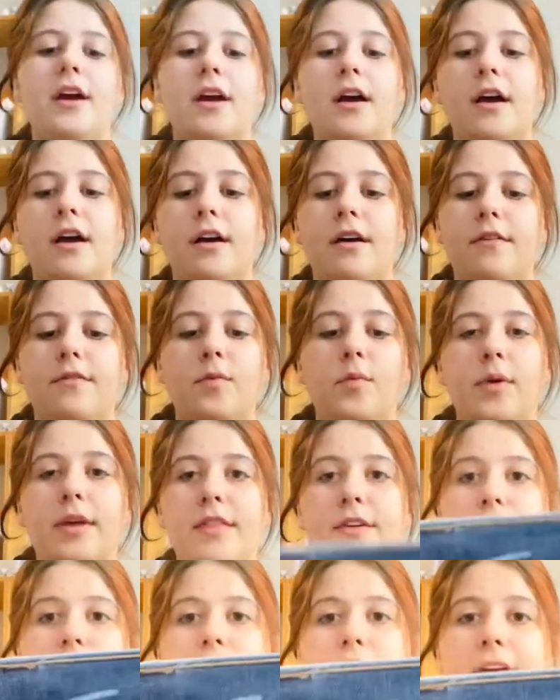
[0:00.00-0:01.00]
of We
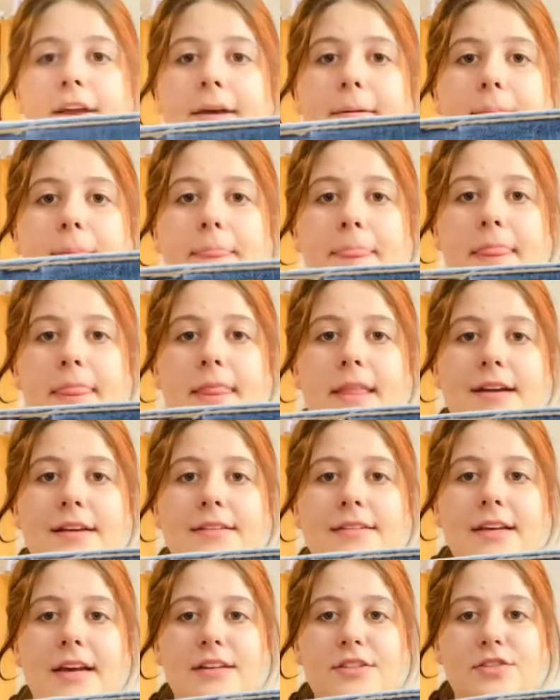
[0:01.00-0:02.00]
The Free,
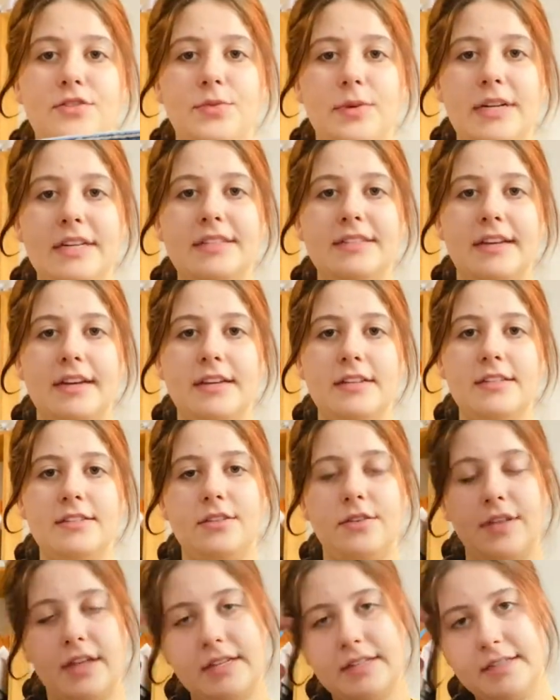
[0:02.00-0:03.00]
size twenty-six,
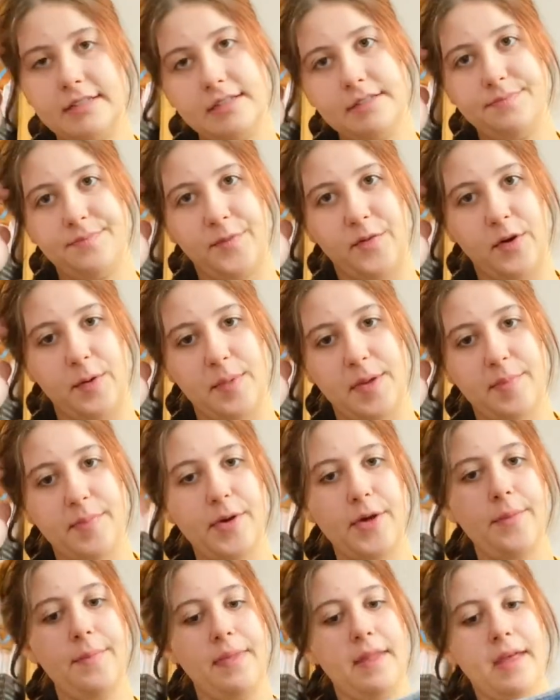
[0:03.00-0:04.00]
so that's Free
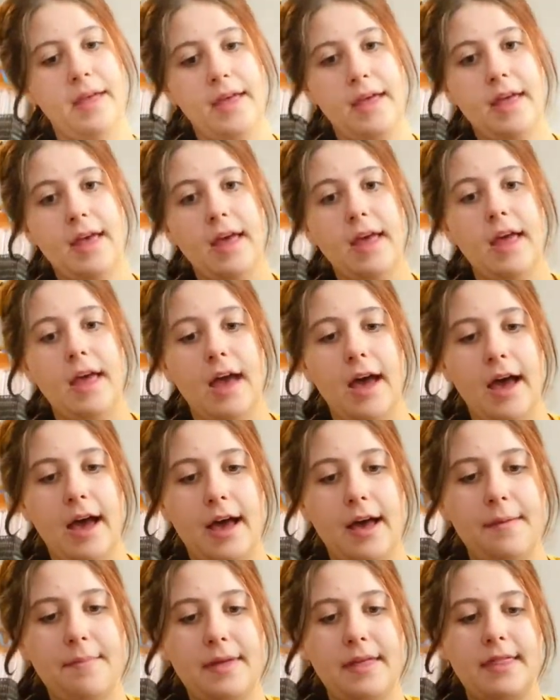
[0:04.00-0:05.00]
People.
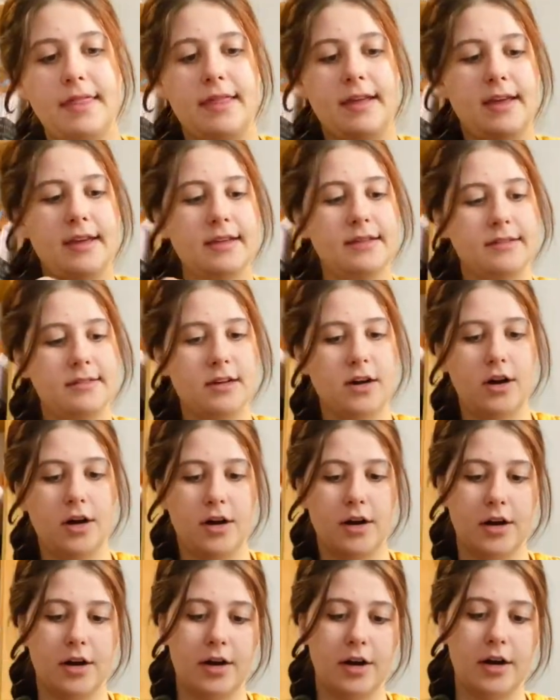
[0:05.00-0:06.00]
Um, these
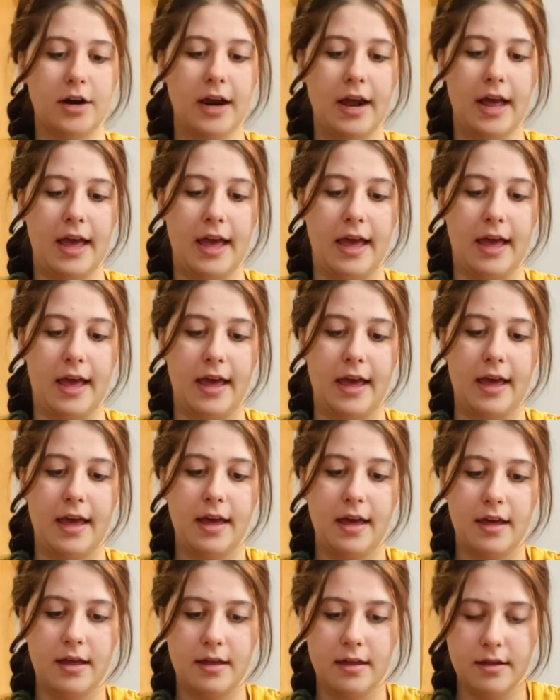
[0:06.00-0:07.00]
are a,
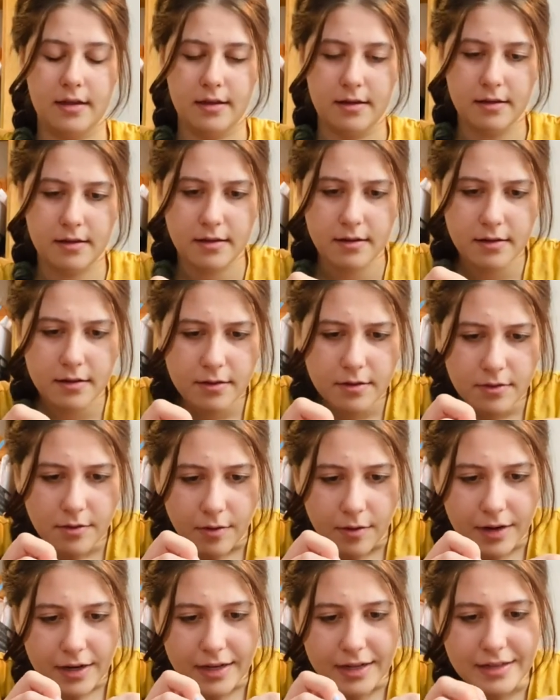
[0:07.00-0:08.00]

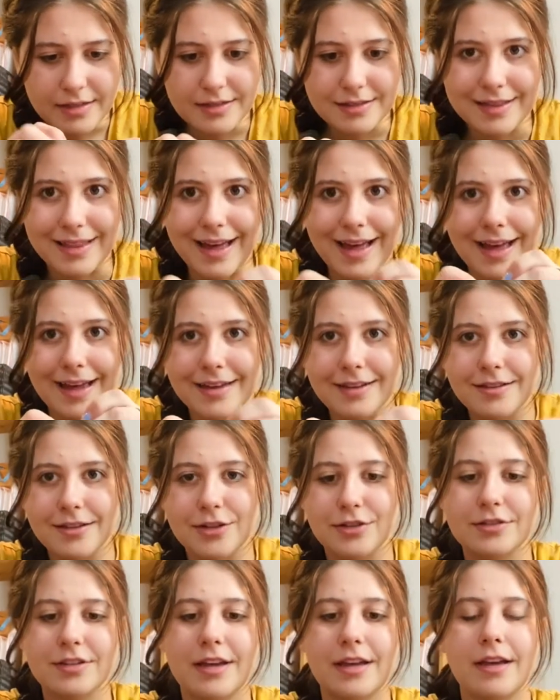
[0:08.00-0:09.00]
what is that?
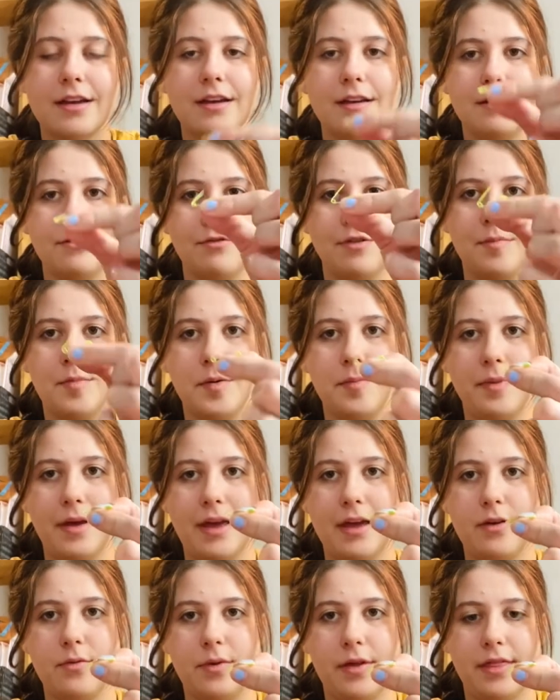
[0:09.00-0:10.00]
There's like rubber
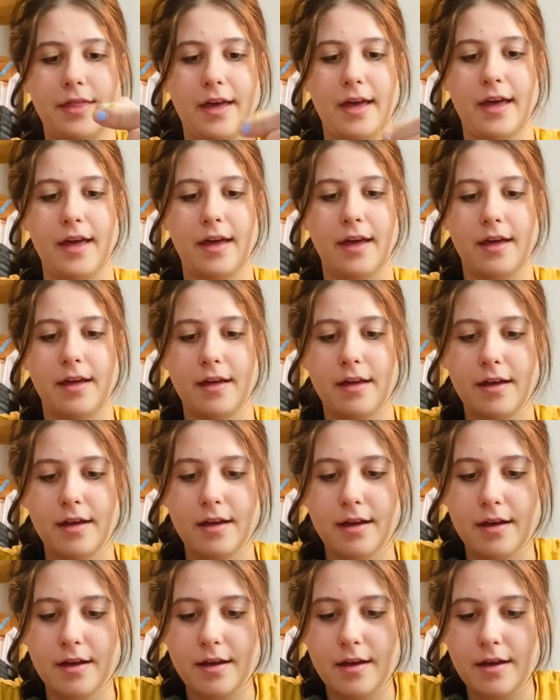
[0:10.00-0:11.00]
band with a,
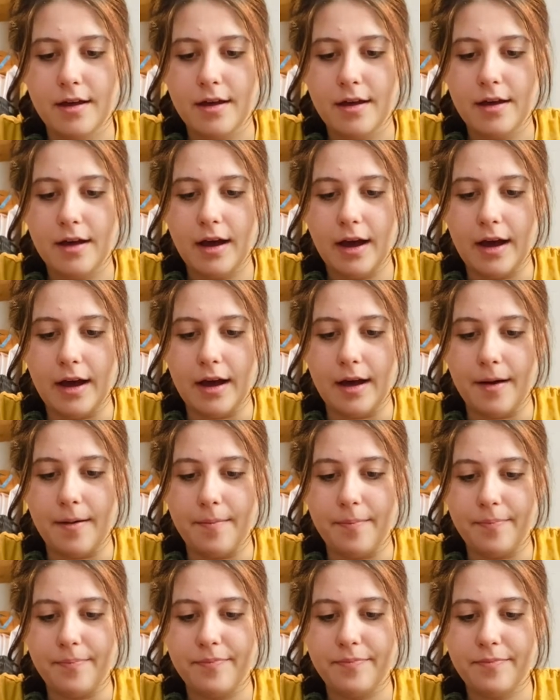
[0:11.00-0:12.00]

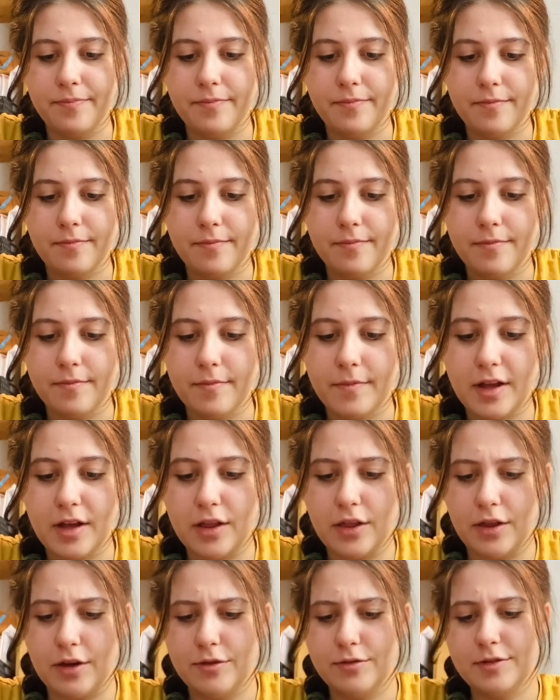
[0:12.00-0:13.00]
um,
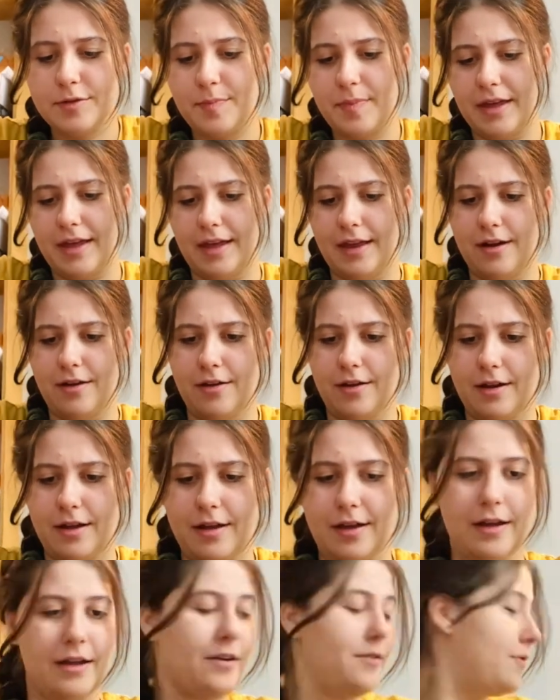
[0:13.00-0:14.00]
clothespin on it.
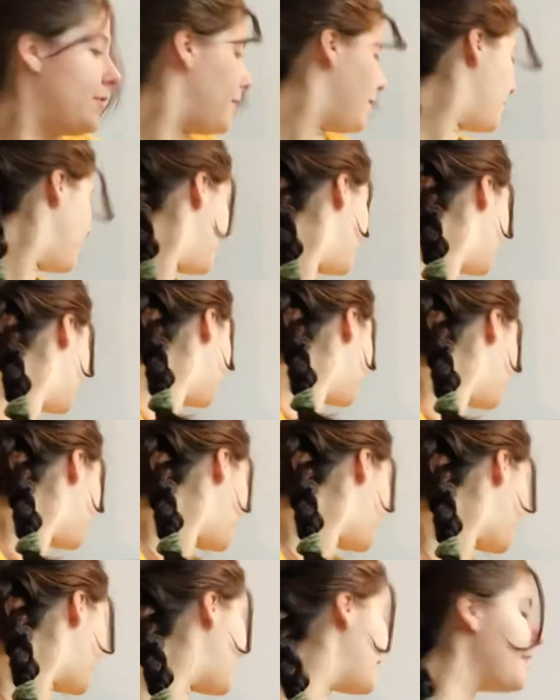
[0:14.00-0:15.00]
I don't know. We'll
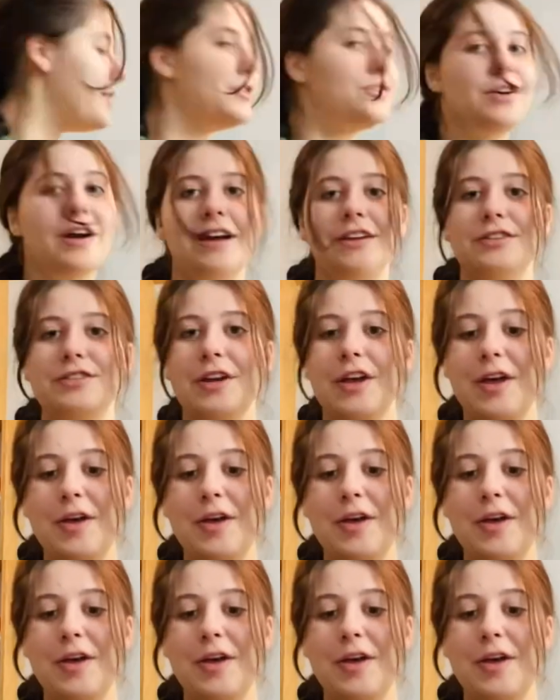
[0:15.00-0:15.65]
put that in the trash.